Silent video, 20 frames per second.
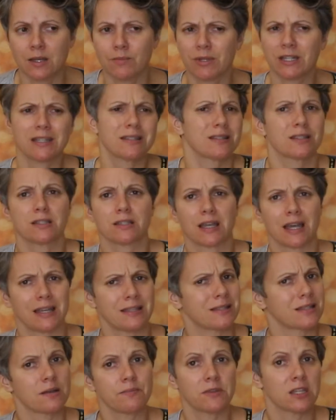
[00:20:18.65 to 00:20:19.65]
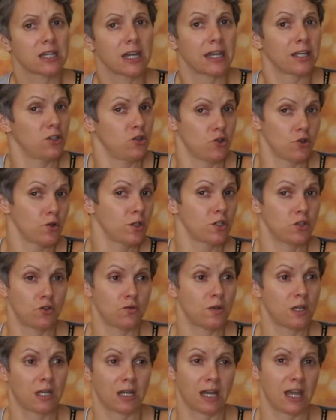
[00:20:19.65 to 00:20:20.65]
Because it's something I enjoy
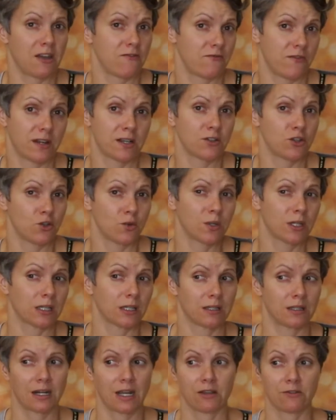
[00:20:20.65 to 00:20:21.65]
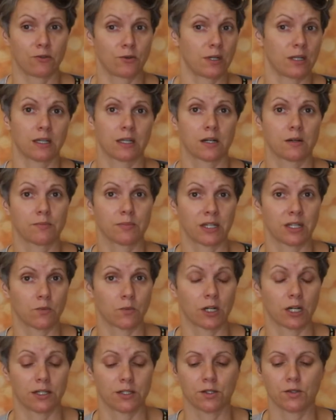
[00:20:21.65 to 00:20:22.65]
doing and I have fun doing it and I have great company
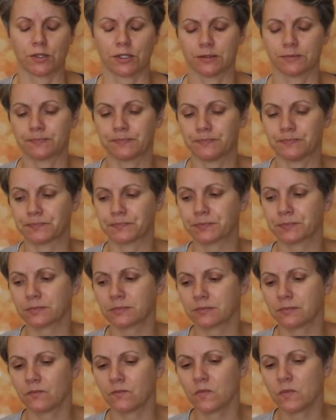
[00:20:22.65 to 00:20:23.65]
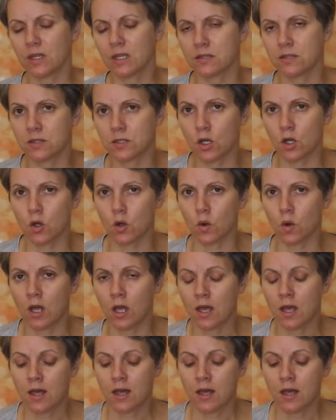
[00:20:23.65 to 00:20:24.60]
when I do it. So,